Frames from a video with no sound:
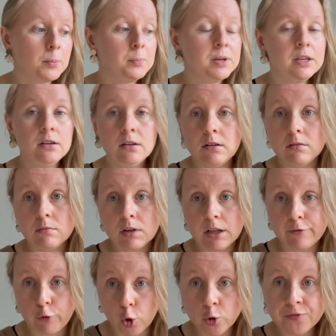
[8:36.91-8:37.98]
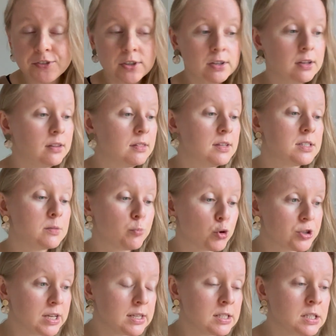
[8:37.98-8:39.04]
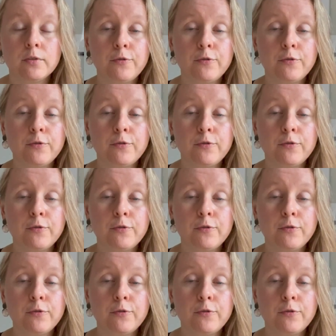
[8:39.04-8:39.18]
be involved in this process.